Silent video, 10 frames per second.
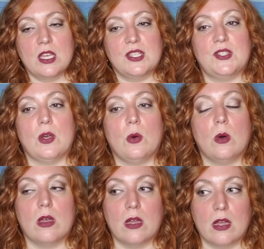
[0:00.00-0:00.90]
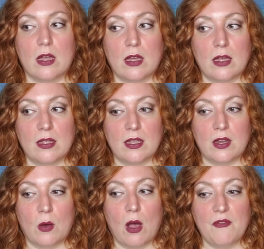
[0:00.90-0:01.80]
So,
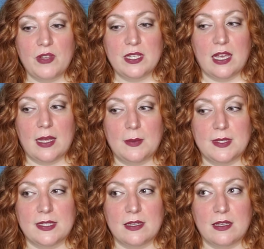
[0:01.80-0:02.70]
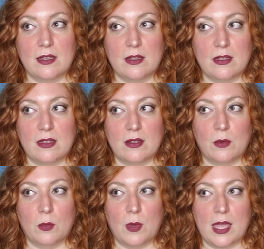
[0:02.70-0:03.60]
oftentimes
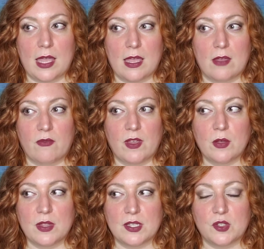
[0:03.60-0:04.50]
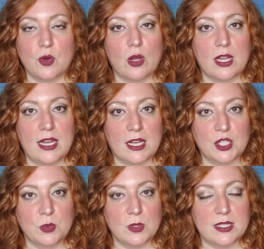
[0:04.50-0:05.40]
we feel this strong
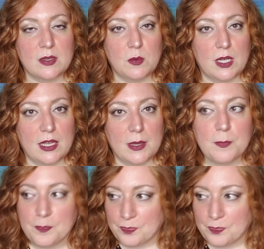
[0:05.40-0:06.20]
connection with somebody,